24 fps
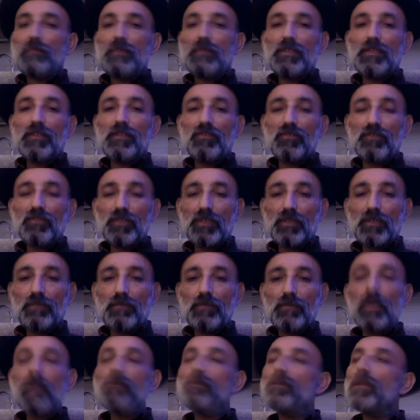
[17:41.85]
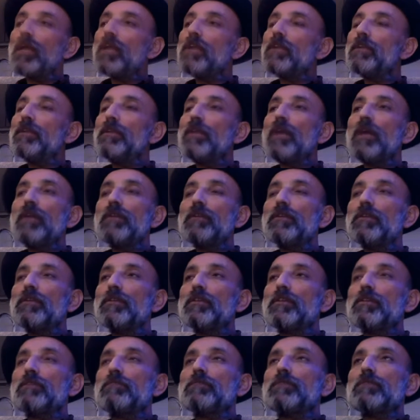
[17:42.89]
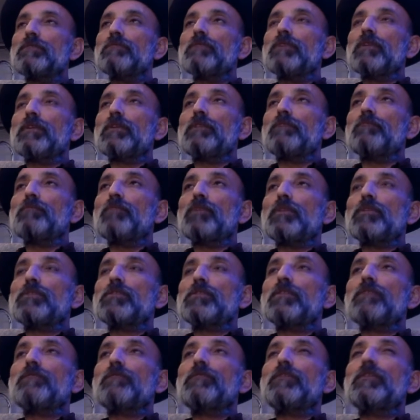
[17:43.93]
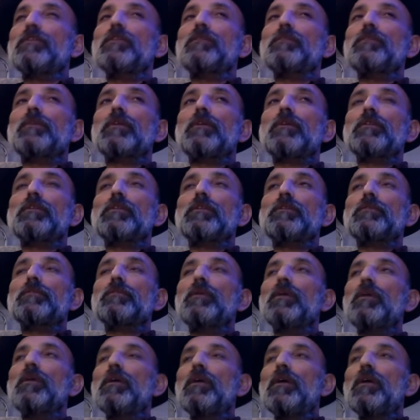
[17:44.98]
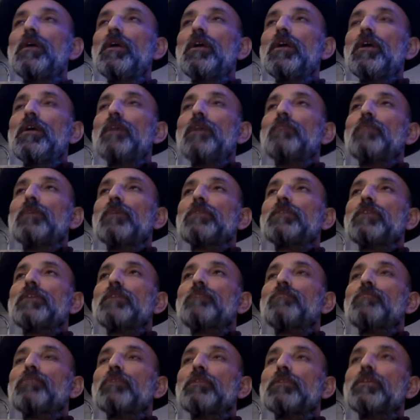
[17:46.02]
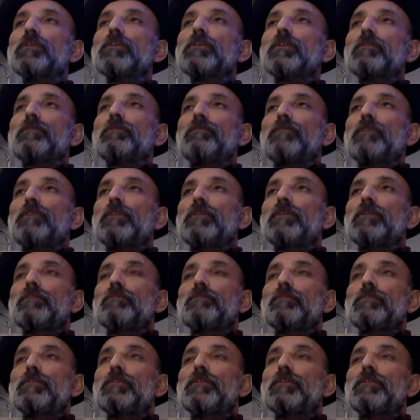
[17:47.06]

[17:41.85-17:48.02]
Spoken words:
They don't have not in terms of like personal freedom and all that, but like political freedom.